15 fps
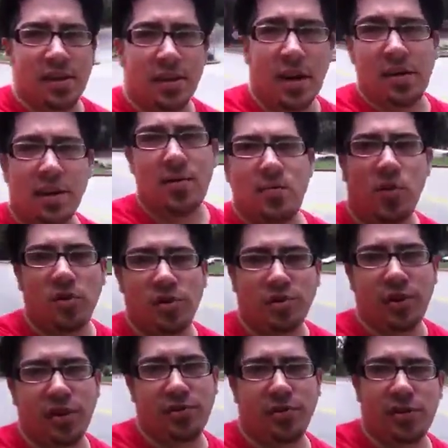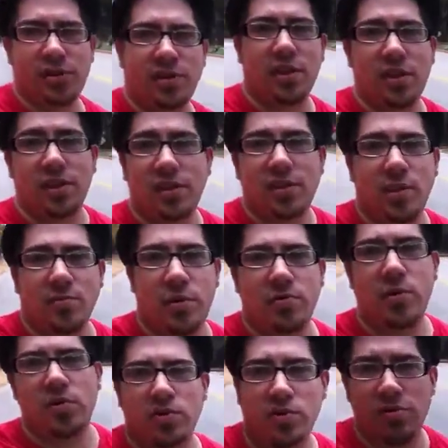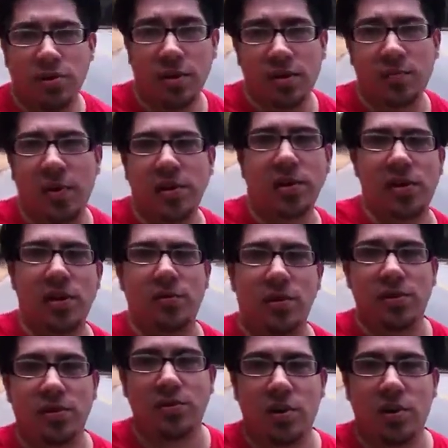Nothing more treacherous than a slippery road, especially when